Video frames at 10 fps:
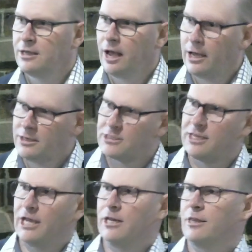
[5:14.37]

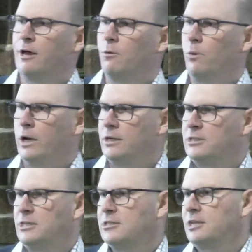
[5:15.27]
understanding that 1 to
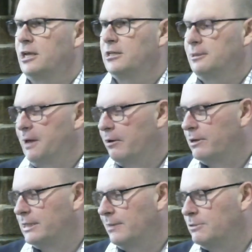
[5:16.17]
16 is about
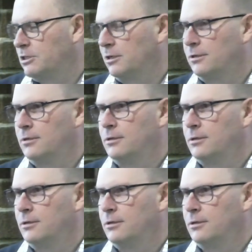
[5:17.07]
redemption,